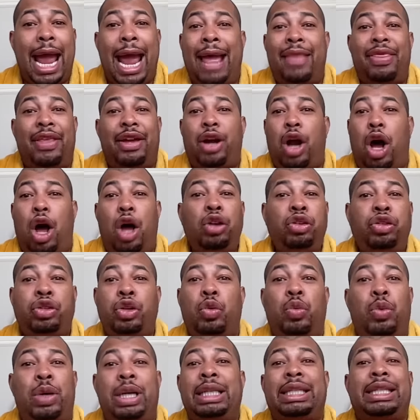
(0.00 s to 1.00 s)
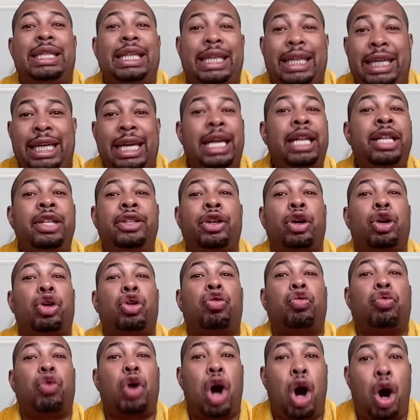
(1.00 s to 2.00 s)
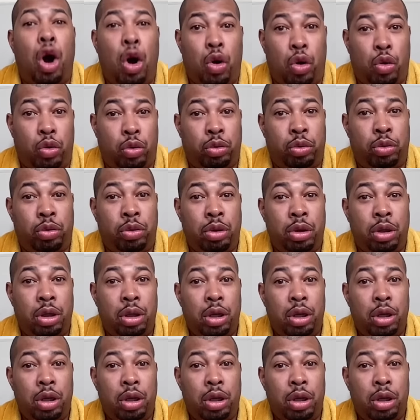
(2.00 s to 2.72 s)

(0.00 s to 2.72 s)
And then also once the kids are grown,